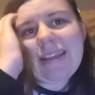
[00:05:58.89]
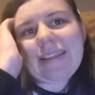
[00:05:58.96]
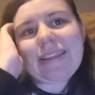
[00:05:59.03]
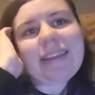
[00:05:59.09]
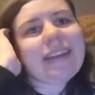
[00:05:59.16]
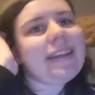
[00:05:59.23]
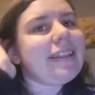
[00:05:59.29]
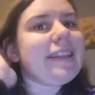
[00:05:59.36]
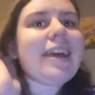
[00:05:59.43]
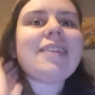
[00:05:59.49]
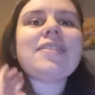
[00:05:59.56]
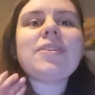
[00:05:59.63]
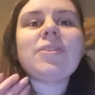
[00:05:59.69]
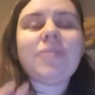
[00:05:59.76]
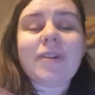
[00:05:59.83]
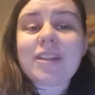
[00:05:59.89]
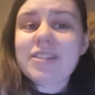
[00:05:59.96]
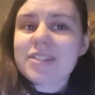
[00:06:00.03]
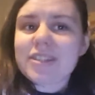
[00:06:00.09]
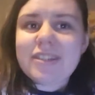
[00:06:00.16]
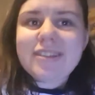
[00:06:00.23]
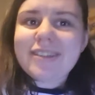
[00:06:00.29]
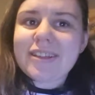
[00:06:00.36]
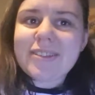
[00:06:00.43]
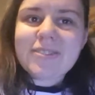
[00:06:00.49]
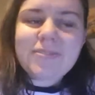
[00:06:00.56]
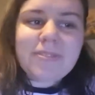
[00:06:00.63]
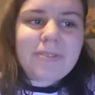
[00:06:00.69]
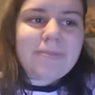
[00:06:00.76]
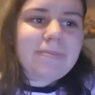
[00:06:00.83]
The last question is
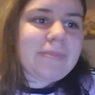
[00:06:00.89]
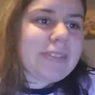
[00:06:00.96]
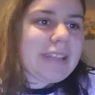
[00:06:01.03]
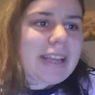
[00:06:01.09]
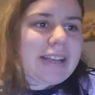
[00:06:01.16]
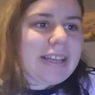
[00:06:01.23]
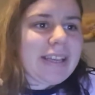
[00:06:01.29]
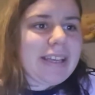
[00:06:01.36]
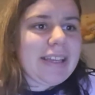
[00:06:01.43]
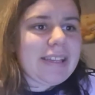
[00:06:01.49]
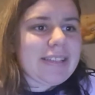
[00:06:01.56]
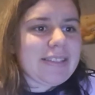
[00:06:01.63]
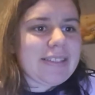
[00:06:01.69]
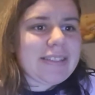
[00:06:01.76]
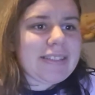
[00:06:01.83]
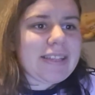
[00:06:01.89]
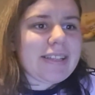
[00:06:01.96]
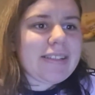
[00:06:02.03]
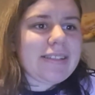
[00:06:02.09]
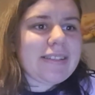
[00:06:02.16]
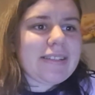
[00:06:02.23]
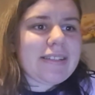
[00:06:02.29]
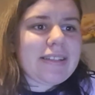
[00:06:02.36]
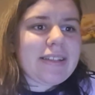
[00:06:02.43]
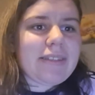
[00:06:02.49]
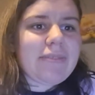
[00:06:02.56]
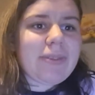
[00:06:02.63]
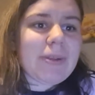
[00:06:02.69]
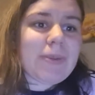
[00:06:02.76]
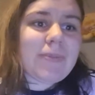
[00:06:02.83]
from Danny, and she says, if you're a